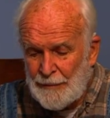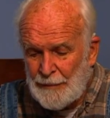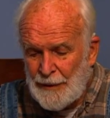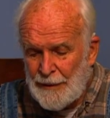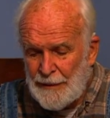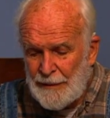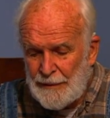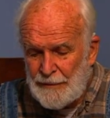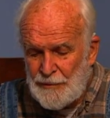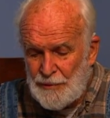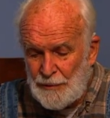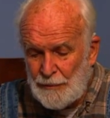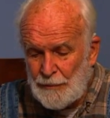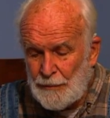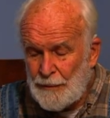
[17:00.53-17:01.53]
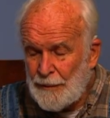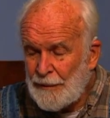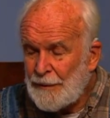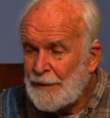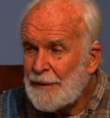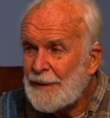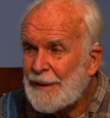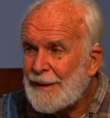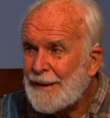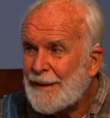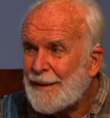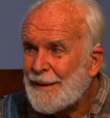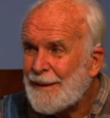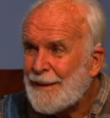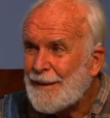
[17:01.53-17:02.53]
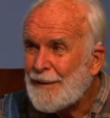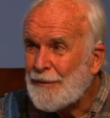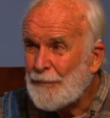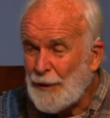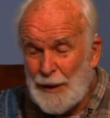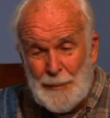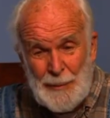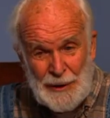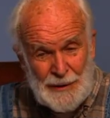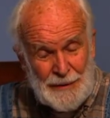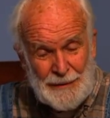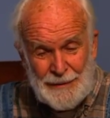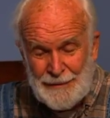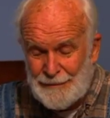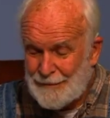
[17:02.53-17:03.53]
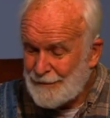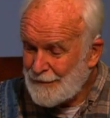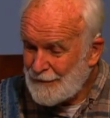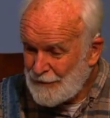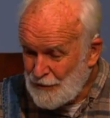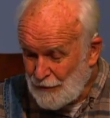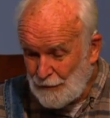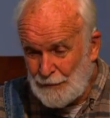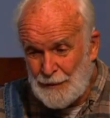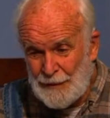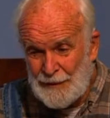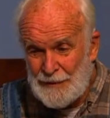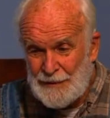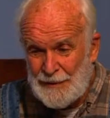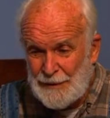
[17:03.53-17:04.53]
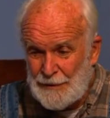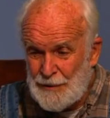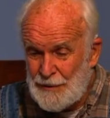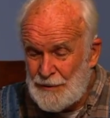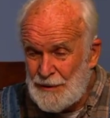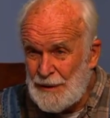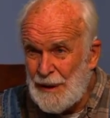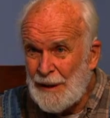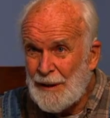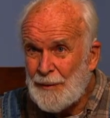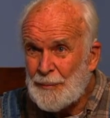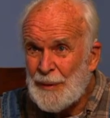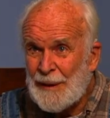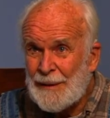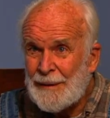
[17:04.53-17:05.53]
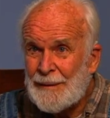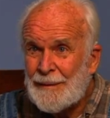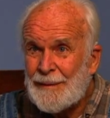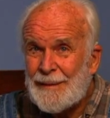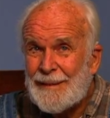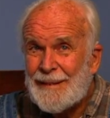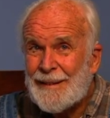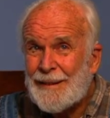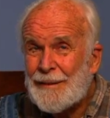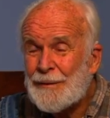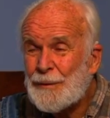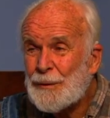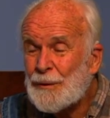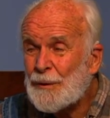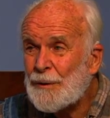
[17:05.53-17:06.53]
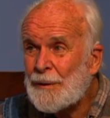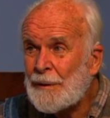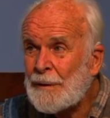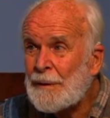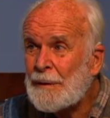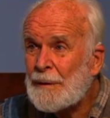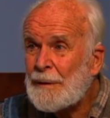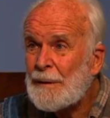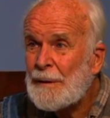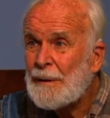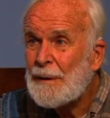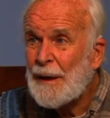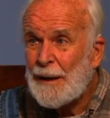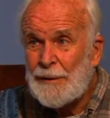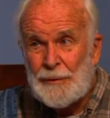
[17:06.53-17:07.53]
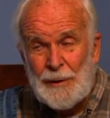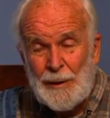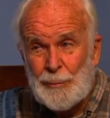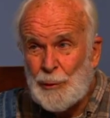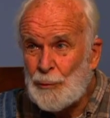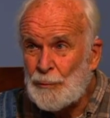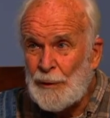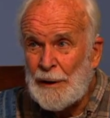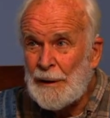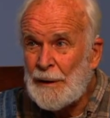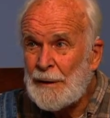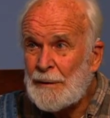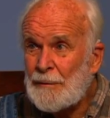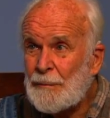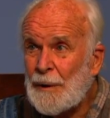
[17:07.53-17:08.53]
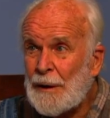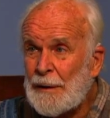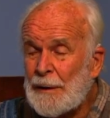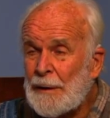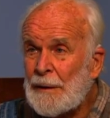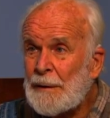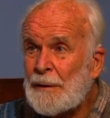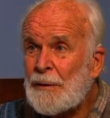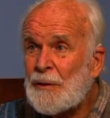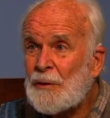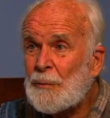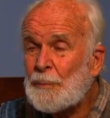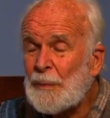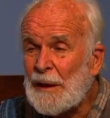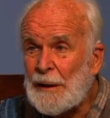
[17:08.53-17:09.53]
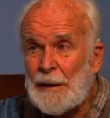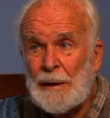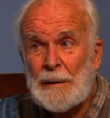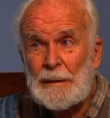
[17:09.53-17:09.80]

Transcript: with children, very much children such as she had been, you know, who had trouble reading and writing and speaking